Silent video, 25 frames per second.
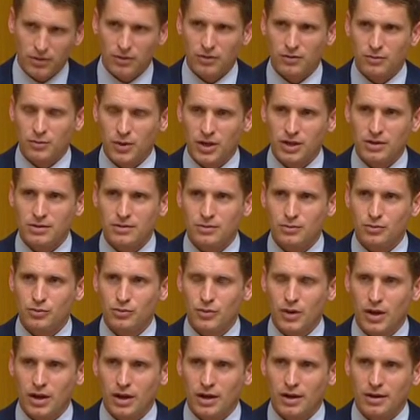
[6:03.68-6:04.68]
have
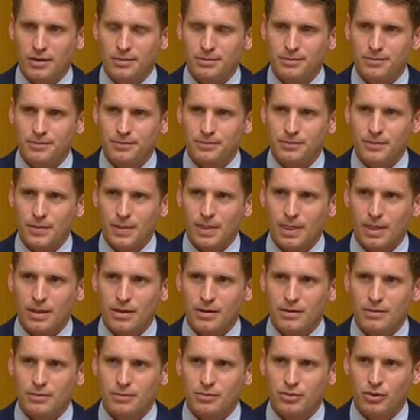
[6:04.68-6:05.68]
been
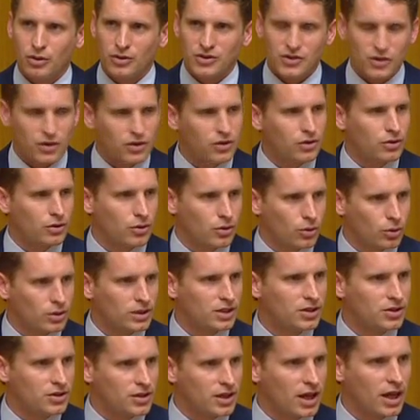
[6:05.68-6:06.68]
prosecuted or
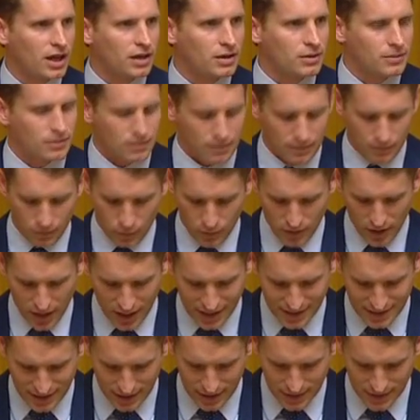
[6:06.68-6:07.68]
litigated with
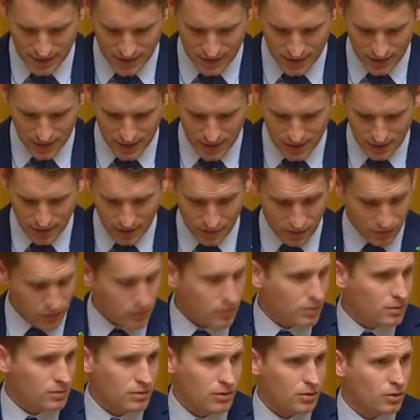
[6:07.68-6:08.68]
18C have
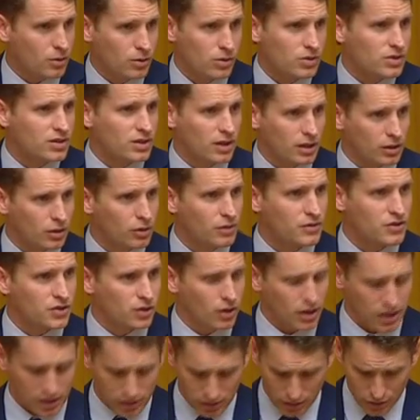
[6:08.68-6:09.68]
caused a lot of
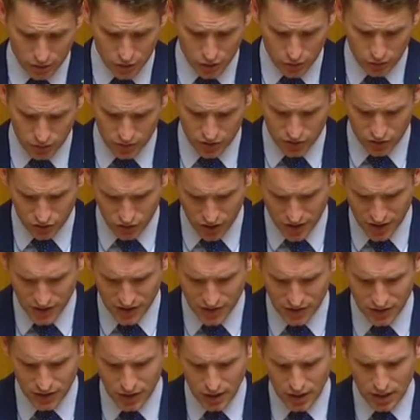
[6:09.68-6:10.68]
psychological
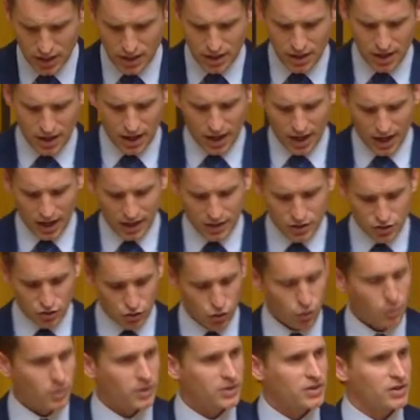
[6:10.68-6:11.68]
stress and
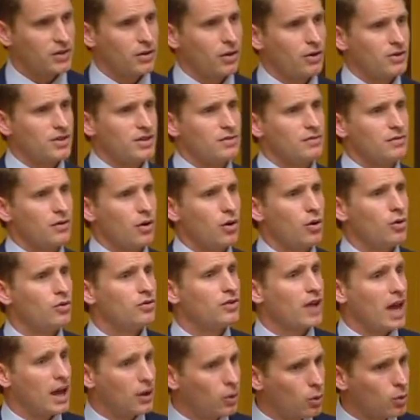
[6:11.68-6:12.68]
trauma to those
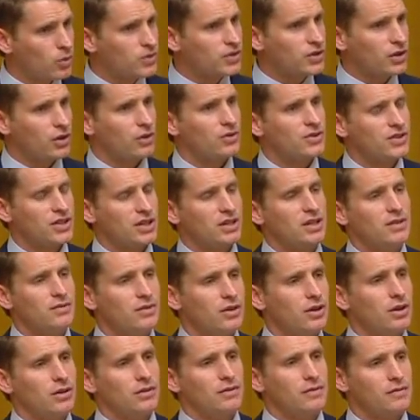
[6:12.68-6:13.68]
involved, and also
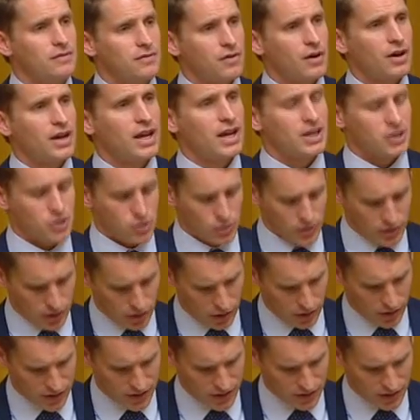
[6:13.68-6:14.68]
significant financial
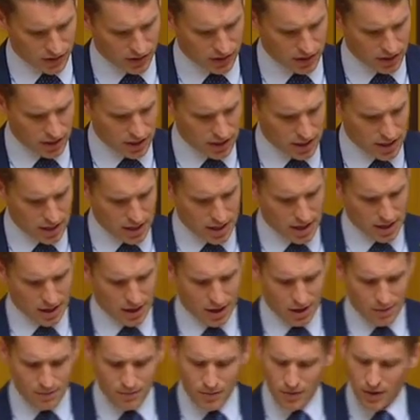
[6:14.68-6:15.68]
cost.
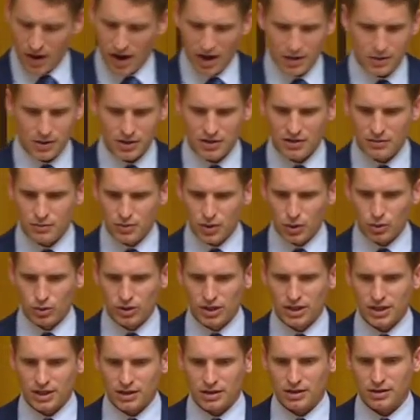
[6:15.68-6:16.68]
I think of Bill
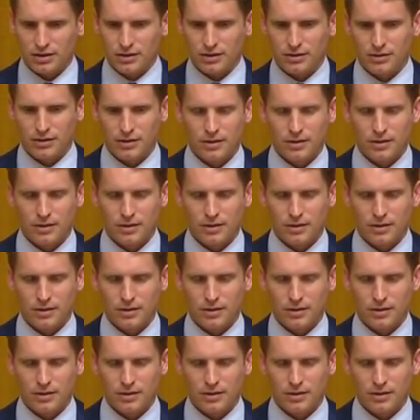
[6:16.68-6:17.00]
Leak.